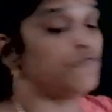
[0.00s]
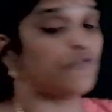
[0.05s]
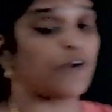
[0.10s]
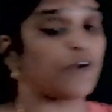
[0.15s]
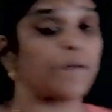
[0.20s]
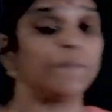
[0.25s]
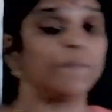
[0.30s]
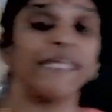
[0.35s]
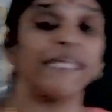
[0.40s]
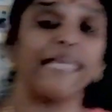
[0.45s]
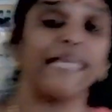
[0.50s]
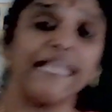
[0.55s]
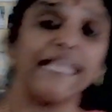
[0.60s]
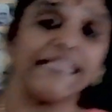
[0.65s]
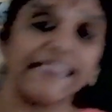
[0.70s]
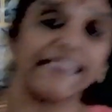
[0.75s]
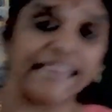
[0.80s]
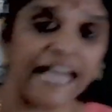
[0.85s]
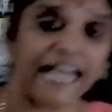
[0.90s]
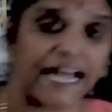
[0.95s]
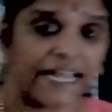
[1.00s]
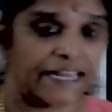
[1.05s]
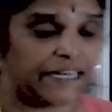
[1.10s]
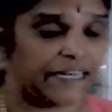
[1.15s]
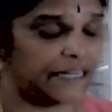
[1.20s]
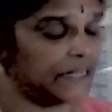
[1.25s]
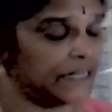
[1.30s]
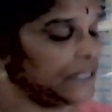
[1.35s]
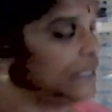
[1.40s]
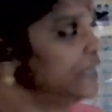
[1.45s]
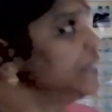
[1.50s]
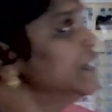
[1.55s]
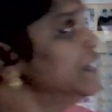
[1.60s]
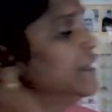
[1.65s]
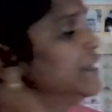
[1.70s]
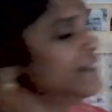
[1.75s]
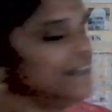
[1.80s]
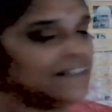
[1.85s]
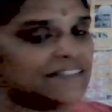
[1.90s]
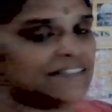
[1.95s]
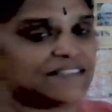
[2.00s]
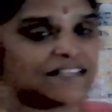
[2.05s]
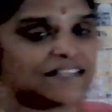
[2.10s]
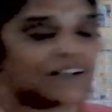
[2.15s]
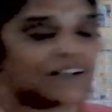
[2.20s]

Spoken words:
from ethyne? That is a